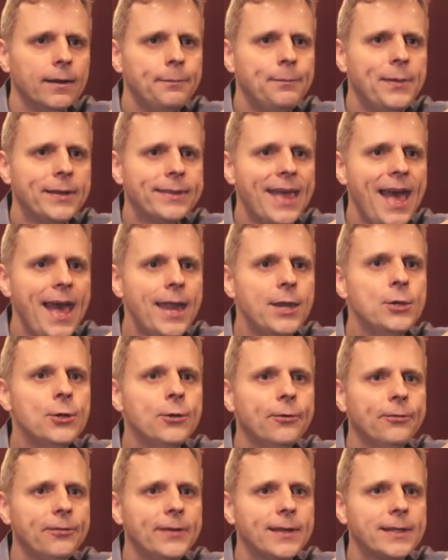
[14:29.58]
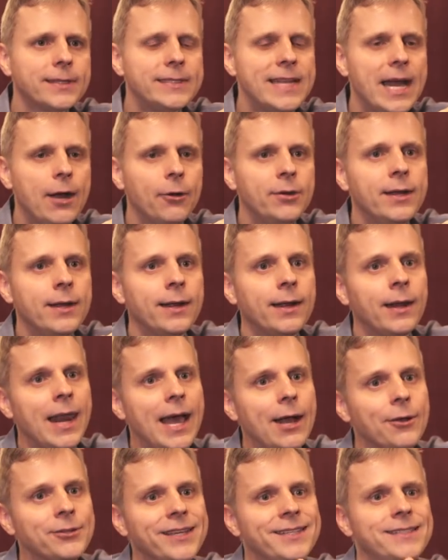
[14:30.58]
But that new fix now
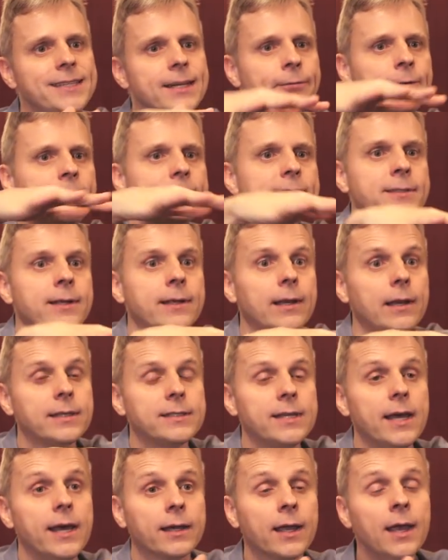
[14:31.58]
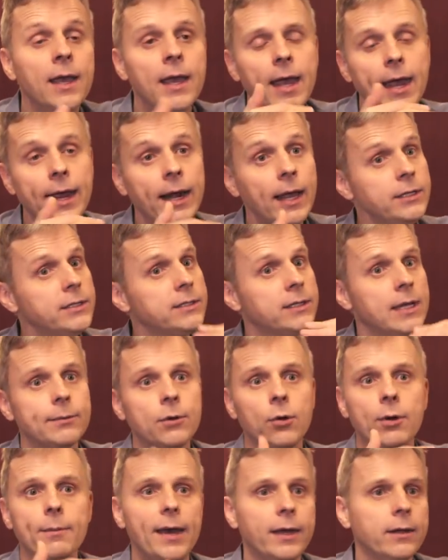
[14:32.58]
allows a different subtle attack. And I just kept
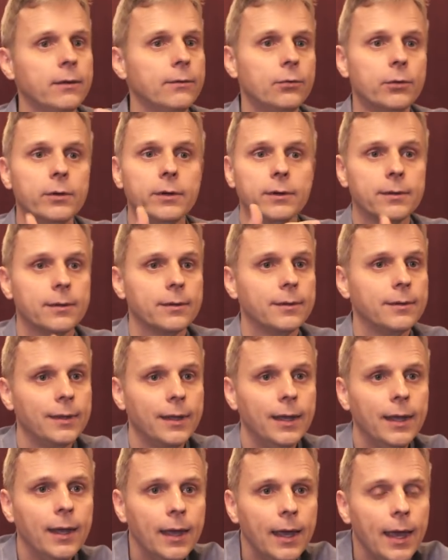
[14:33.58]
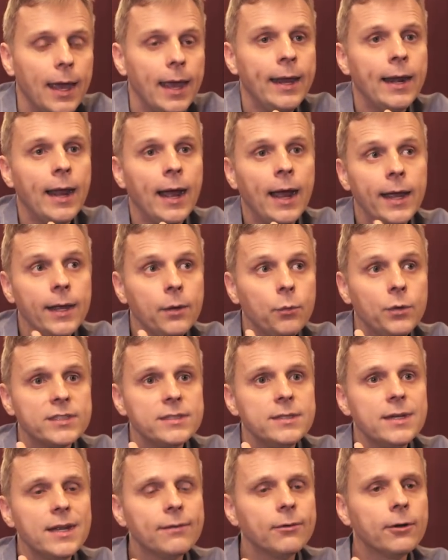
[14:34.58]
going back and forth. And I was
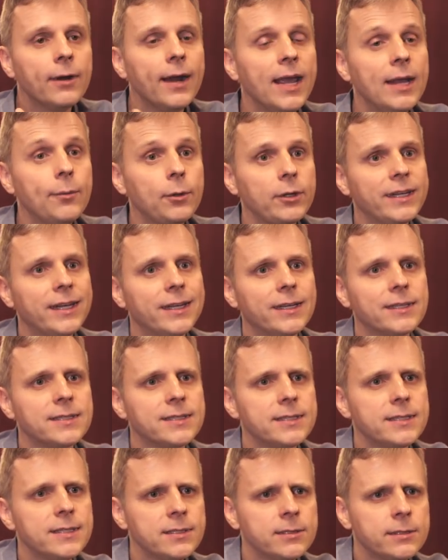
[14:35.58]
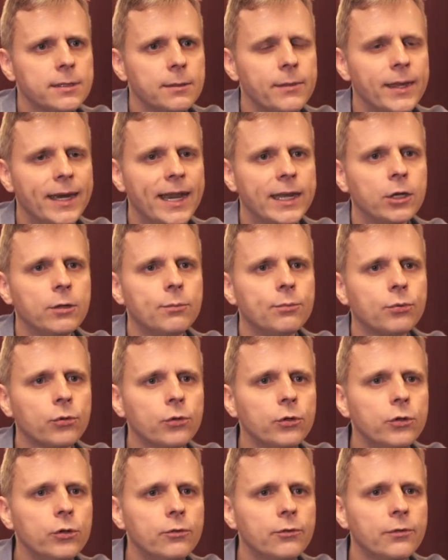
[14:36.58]
never able to get a system that I could
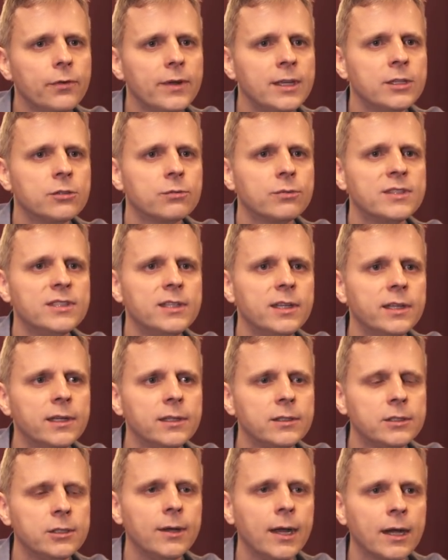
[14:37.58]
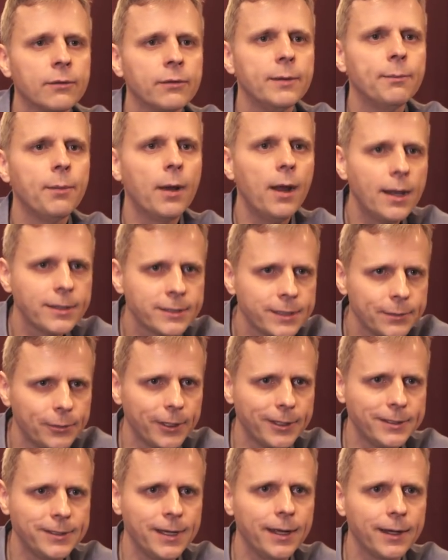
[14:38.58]
prove is resilient to every possible
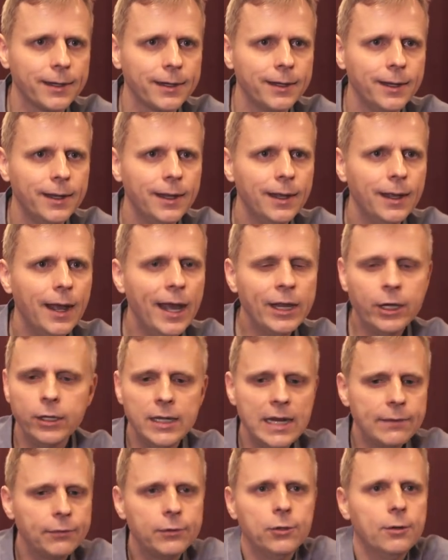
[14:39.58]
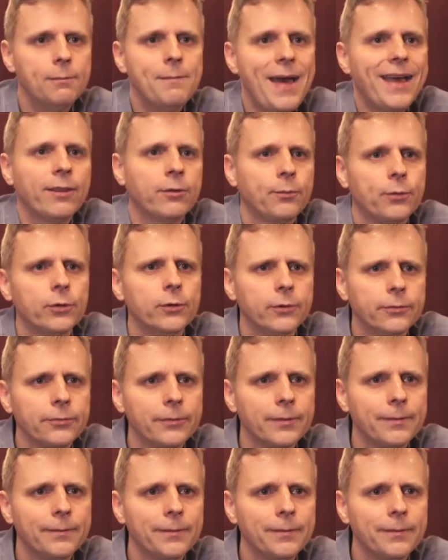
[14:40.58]
attack. I could never do a math proof.